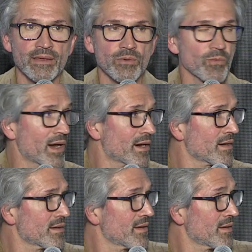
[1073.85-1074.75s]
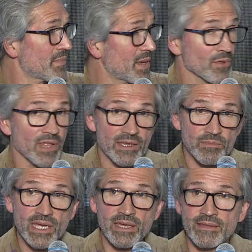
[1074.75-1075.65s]
where people like
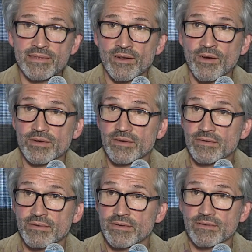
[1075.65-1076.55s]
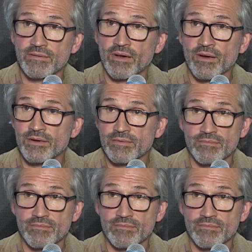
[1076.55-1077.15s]
me that aren't